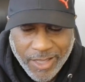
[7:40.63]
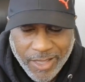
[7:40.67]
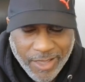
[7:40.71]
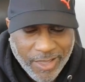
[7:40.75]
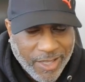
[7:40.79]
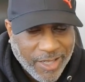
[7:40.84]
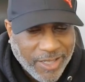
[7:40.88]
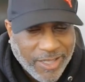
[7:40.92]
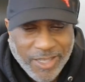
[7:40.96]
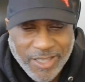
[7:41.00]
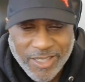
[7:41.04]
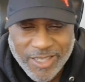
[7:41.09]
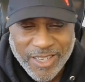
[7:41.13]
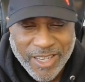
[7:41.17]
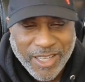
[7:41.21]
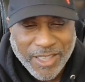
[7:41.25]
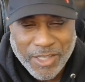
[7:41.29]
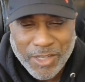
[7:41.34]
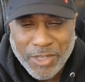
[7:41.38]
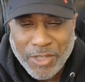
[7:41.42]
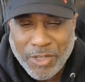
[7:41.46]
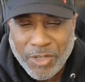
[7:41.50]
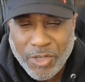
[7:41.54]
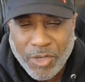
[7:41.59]
this is
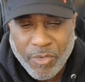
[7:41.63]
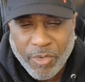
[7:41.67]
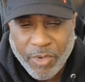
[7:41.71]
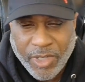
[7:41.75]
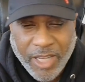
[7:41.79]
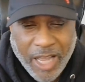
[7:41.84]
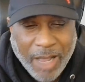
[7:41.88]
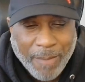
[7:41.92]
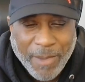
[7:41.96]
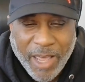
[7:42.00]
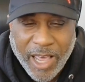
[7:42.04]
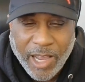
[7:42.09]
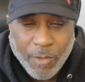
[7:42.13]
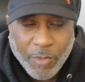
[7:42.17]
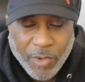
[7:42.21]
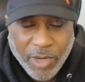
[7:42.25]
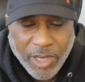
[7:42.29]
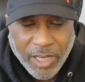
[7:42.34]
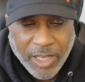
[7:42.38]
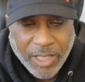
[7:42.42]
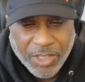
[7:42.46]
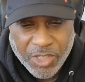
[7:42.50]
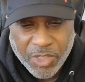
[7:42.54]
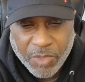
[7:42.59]
nothing to do with I'm not a
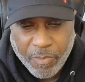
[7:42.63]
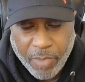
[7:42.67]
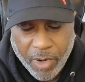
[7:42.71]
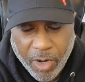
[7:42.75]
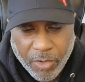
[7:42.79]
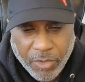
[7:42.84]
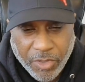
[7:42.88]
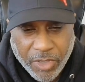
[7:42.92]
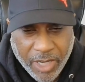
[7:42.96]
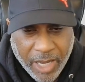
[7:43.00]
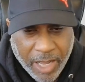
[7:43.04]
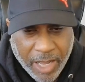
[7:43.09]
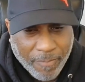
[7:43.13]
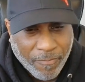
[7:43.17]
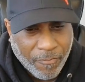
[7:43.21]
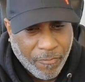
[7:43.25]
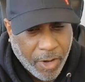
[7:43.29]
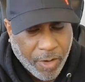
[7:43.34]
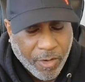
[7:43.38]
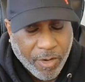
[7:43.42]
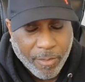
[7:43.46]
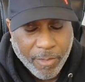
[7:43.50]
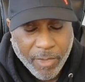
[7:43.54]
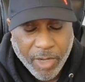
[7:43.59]
religious person. I'm
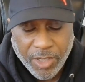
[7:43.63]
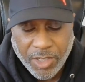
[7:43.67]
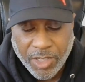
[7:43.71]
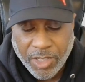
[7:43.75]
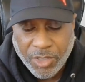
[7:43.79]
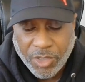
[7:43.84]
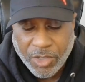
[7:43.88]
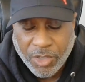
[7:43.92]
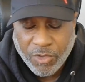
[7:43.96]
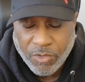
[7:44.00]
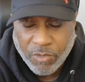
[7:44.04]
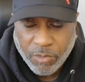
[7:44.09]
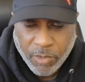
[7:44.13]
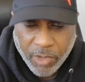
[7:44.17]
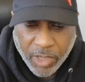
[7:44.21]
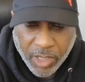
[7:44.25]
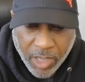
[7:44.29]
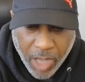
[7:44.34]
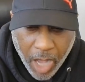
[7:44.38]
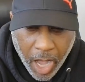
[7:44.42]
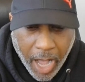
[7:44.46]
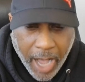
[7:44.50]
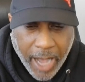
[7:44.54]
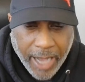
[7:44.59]
very much in tune
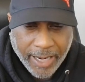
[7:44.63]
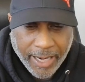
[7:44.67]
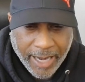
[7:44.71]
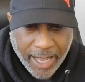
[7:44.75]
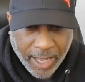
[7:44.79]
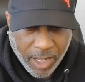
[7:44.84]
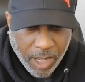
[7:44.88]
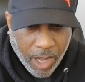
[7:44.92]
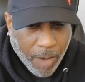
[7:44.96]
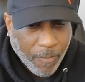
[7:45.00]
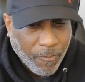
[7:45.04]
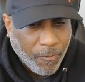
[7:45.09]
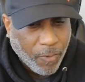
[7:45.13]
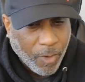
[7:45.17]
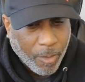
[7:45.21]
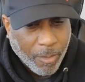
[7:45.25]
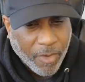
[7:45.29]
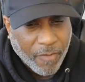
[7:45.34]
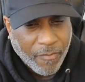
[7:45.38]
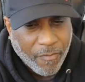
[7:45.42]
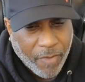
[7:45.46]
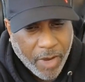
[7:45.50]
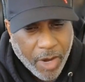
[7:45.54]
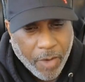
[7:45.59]
with God. I come from
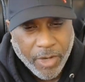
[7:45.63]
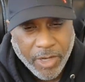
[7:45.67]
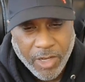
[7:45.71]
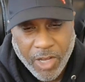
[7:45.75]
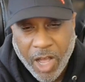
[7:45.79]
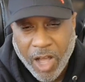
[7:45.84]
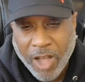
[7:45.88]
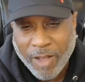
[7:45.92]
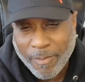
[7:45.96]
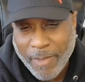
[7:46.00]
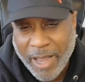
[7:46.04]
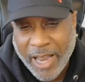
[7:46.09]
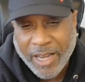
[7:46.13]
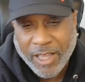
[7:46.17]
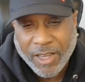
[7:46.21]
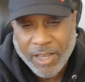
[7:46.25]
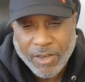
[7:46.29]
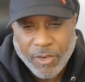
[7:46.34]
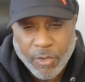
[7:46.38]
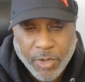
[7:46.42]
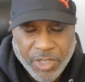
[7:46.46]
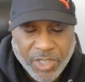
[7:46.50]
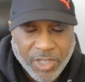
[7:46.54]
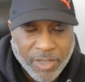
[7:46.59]
a very
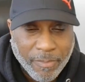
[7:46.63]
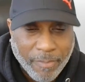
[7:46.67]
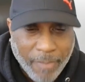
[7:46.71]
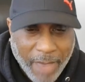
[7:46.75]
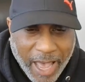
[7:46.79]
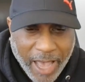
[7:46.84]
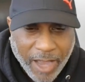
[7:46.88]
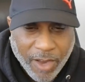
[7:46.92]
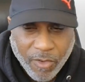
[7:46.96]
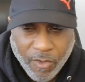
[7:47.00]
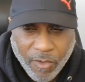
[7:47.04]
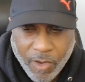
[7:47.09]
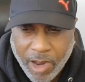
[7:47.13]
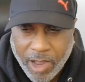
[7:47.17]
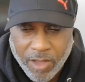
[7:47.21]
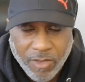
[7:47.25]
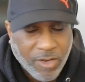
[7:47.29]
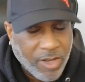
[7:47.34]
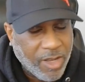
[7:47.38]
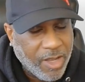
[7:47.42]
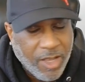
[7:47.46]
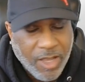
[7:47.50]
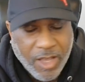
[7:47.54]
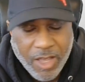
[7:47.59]
dogmatic Christian
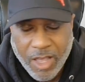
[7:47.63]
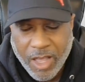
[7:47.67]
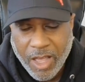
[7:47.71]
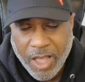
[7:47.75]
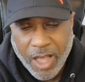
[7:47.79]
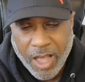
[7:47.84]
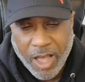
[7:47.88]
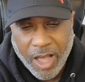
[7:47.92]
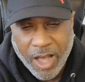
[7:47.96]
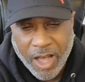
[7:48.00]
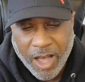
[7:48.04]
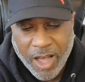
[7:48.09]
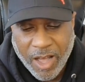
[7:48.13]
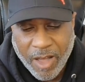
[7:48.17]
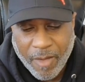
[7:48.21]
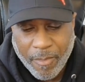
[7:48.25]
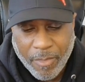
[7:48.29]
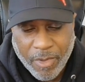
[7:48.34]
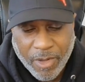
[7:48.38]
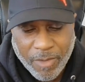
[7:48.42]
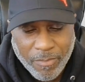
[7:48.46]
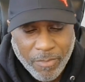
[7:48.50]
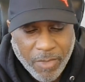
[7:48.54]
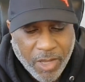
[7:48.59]
background. Uh,
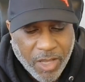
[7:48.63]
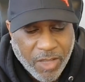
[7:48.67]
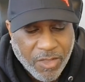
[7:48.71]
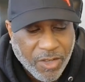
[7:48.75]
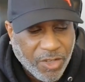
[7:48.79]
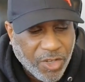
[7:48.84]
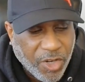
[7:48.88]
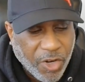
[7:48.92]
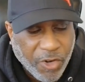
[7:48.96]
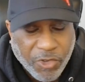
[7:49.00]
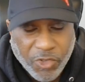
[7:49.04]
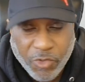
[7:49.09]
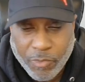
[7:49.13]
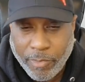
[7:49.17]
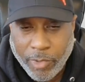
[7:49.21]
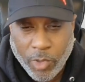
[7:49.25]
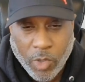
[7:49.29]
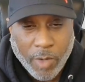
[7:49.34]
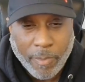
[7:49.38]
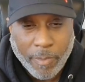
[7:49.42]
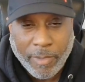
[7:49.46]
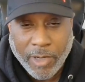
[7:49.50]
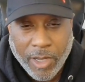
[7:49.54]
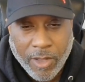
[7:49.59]
but me and the church
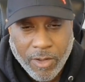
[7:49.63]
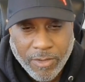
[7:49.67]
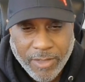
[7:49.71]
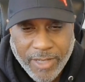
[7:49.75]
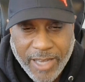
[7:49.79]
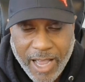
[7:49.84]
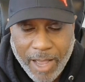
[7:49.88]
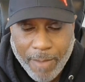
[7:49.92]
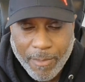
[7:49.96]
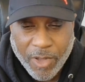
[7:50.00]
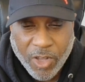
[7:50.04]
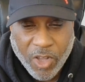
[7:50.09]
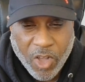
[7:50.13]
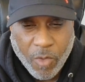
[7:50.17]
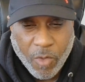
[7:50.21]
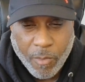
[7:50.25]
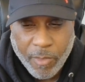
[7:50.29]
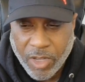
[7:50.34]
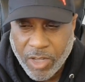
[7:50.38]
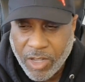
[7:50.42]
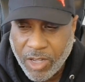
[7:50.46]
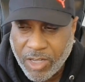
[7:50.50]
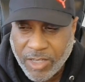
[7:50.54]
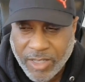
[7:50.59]
blew up a long time ago
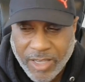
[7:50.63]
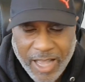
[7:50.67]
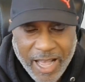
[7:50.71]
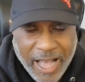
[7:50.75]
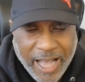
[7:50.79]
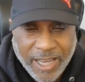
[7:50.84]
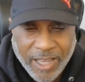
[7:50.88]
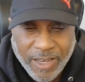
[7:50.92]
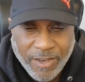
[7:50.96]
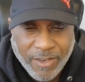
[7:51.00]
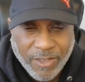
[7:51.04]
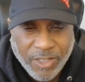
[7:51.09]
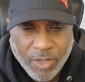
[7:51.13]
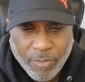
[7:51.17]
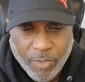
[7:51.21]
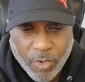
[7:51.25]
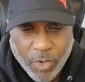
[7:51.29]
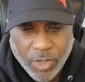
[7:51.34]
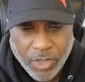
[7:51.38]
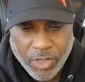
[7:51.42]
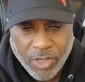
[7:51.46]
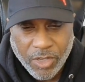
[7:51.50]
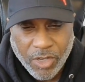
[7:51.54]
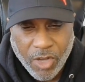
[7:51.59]
because I didn't
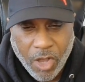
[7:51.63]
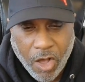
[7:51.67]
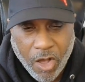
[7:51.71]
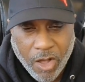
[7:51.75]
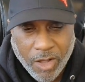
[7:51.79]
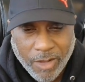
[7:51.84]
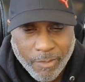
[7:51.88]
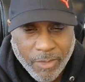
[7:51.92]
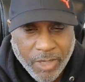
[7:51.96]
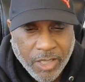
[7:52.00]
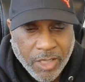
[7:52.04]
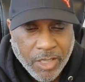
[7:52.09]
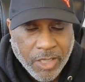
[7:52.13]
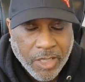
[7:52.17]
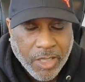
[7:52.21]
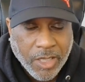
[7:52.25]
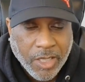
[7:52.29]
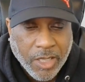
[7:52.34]
support the dogma.